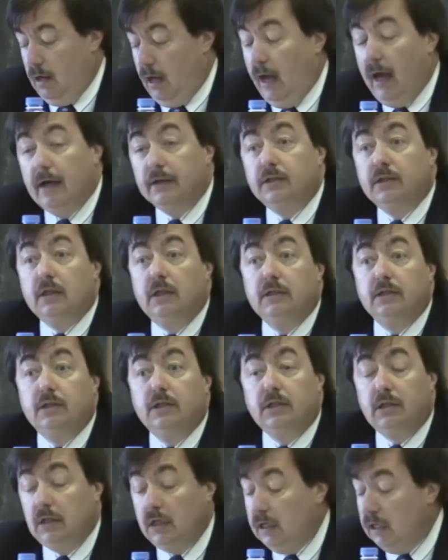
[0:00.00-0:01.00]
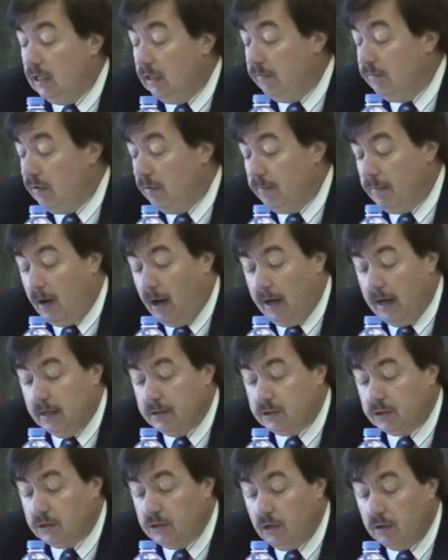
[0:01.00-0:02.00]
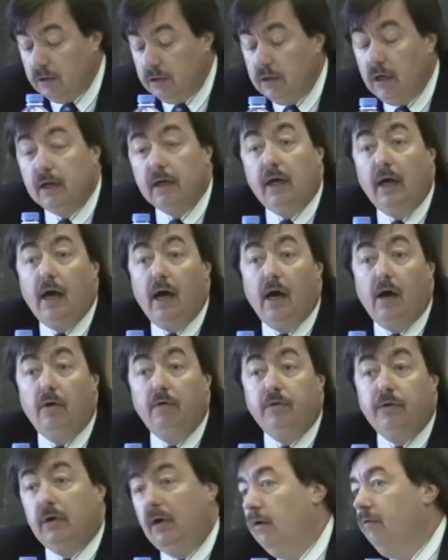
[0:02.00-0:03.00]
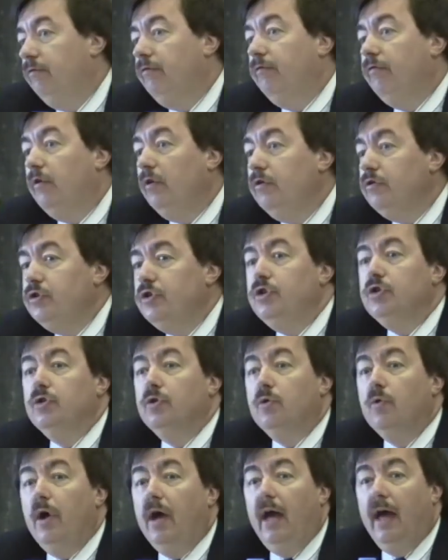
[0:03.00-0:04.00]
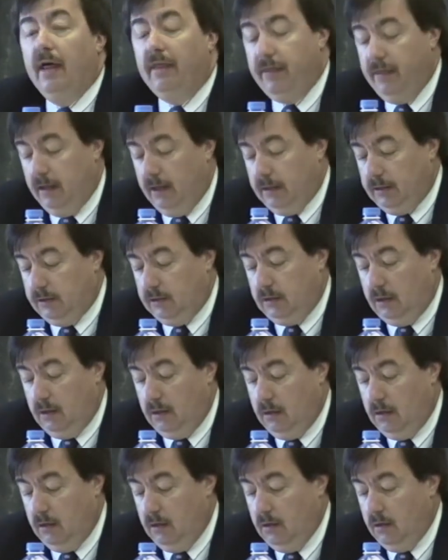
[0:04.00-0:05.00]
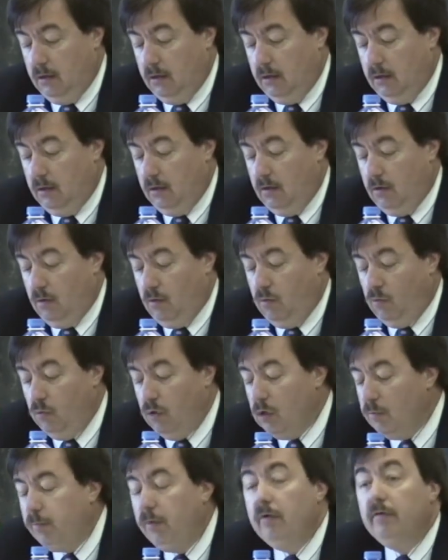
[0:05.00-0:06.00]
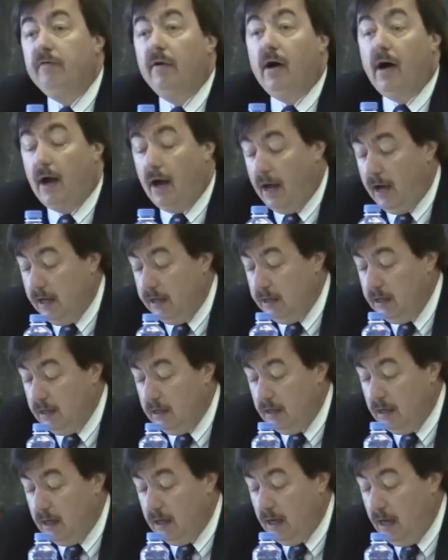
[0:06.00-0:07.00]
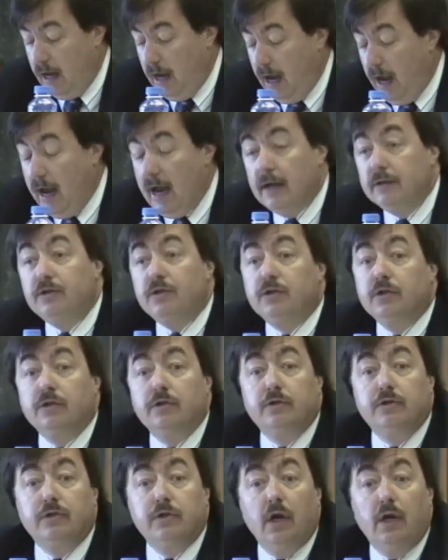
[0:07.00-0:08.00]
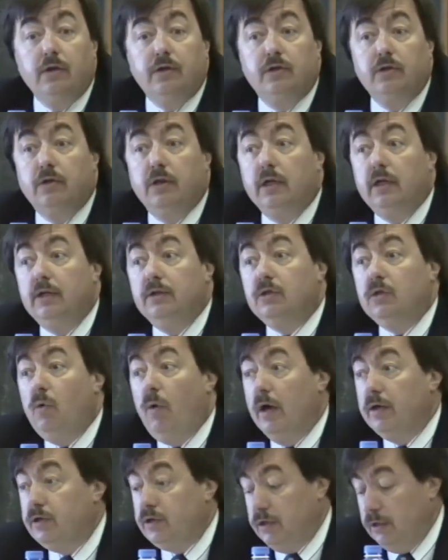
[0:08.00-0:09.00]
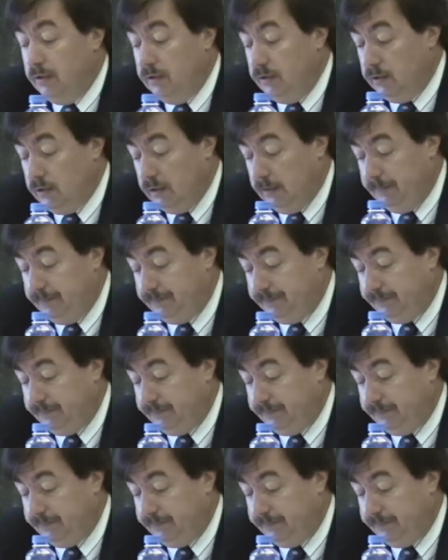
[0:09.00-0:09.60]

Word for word: as conceived by a certain account of virtue ethics will provide answers to these questions.